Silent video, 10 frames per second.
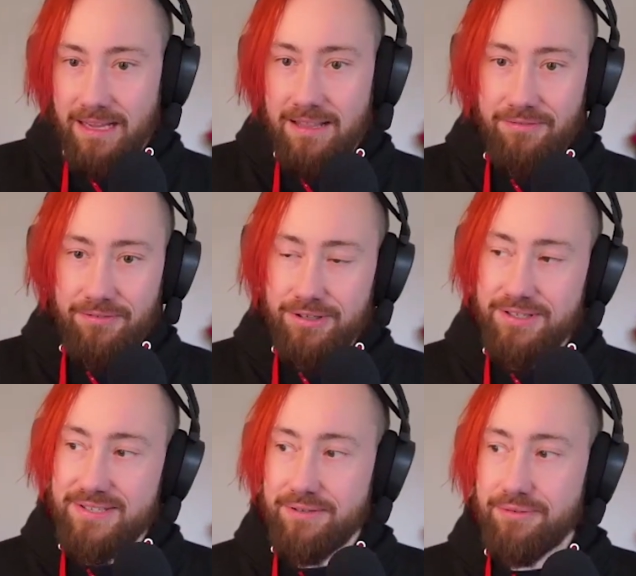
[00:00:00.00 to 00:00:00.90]
The
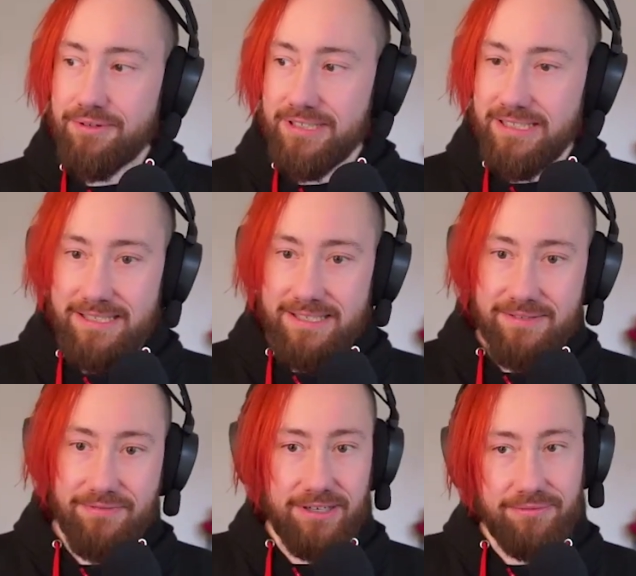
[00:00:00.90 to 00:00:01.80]
4.0 release,
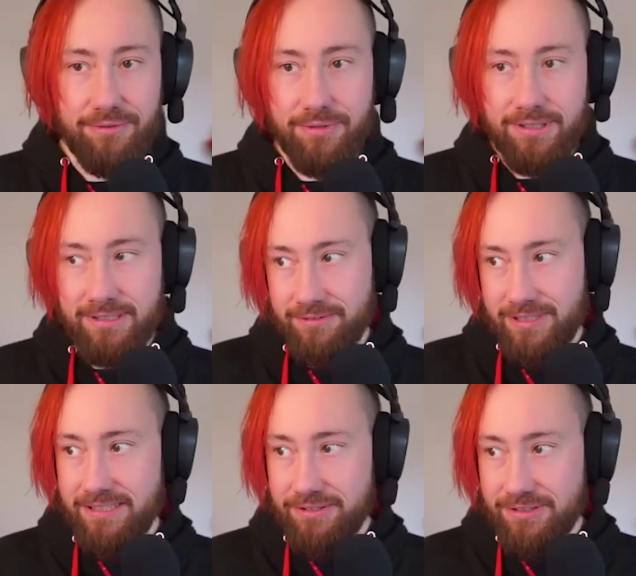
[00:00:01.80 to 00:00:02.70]
for everyone
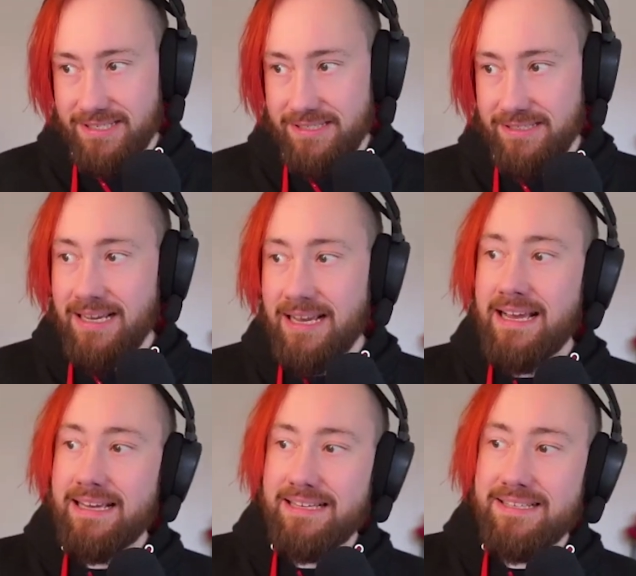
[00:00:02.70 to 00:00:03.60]
interested,
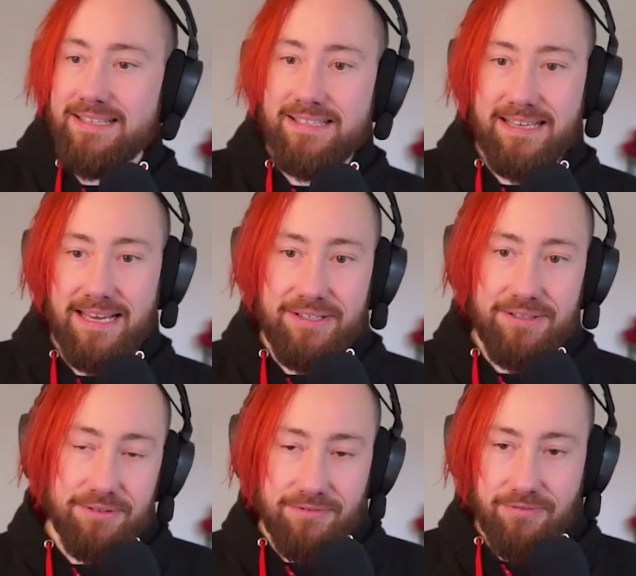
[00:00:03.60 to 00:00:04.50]
is
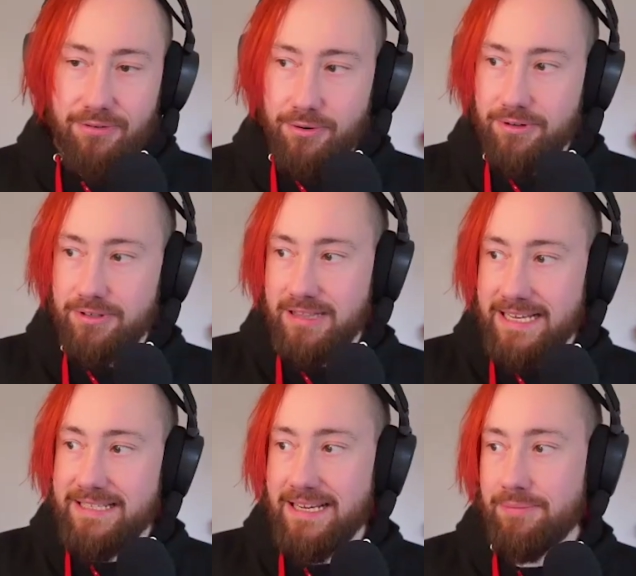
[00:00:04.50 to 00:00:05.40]
scheduled for
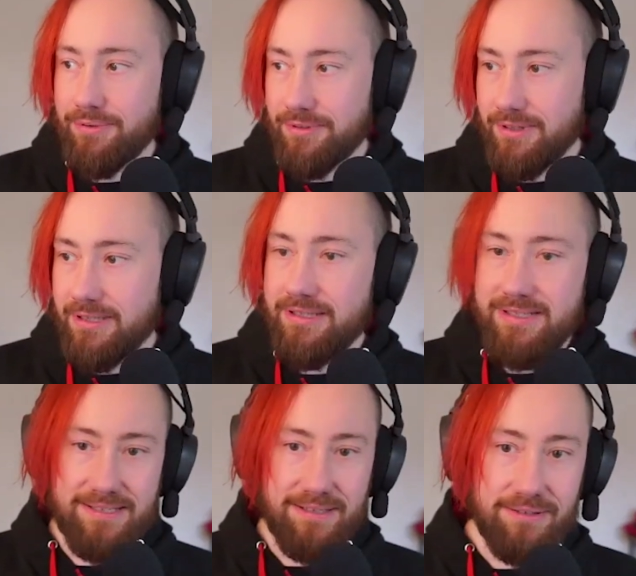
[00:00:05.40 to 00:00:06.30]
late April.
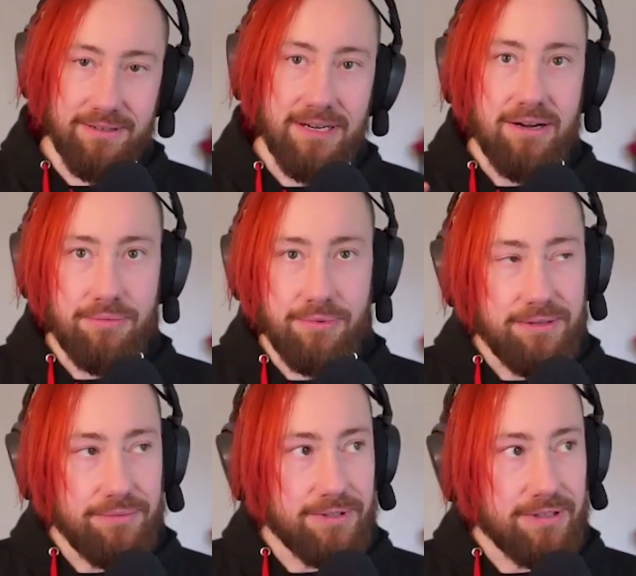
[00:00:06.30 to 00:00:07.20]
So
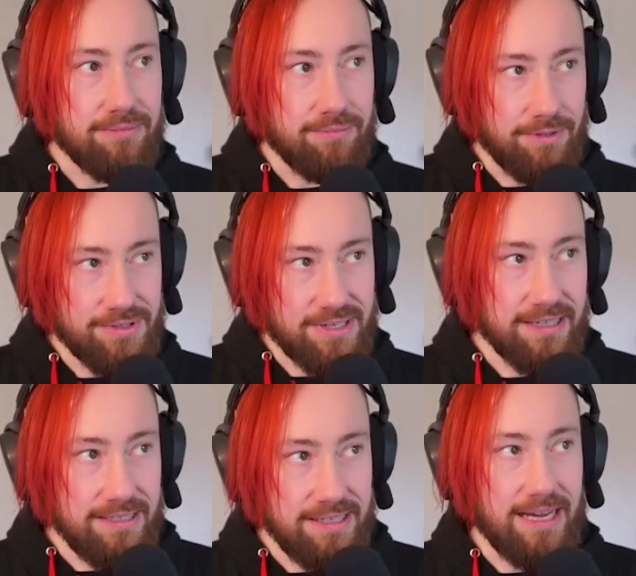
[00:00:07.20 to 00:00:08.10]
we will most
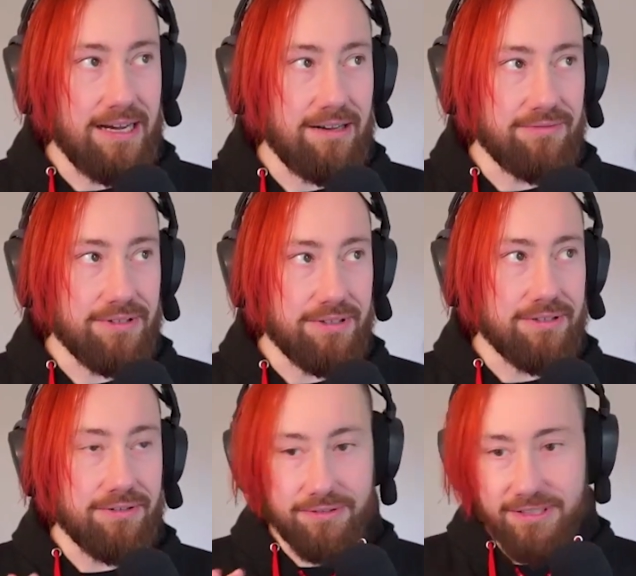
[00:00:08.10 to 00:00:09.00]
likely have a
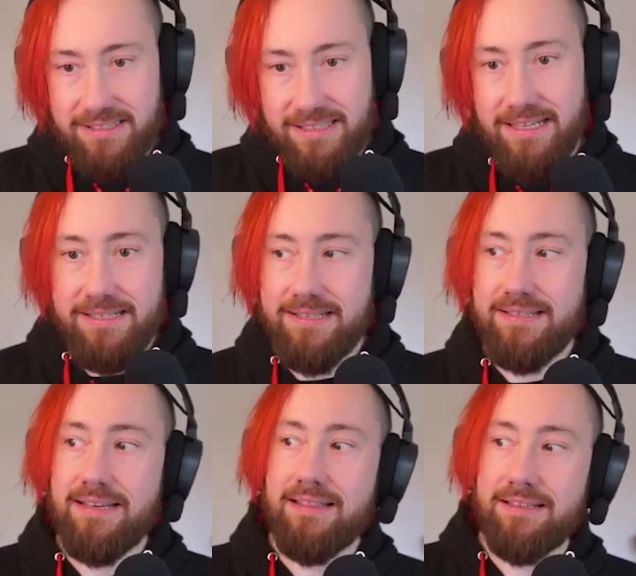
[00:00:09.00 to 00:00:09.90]
concrete date
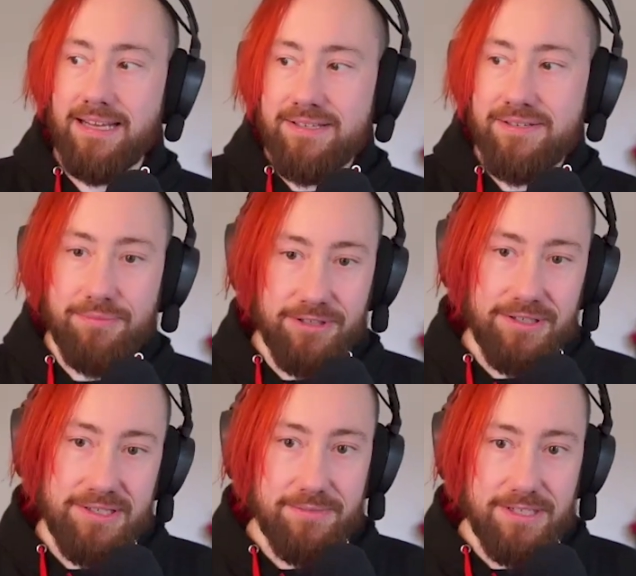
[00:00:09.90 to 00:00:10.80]
in the next
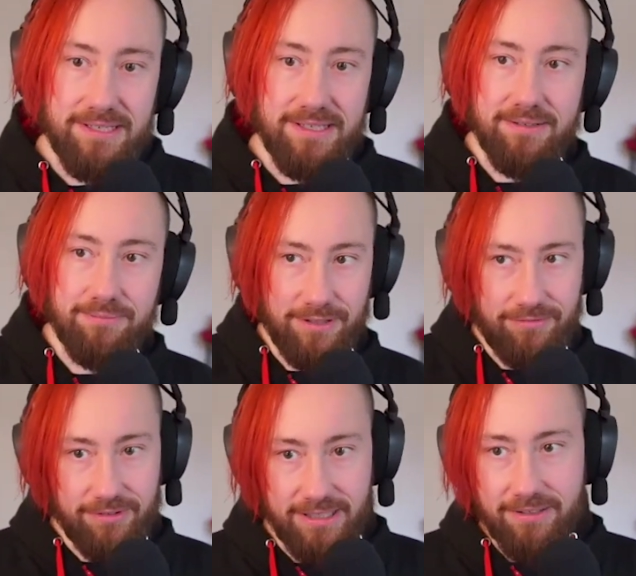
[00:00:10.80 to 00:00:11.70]
community meeting, but
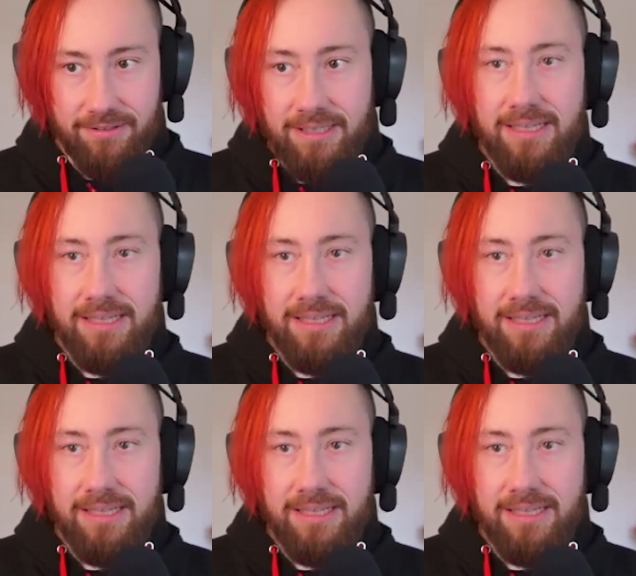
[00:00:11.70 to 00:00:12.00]
for now,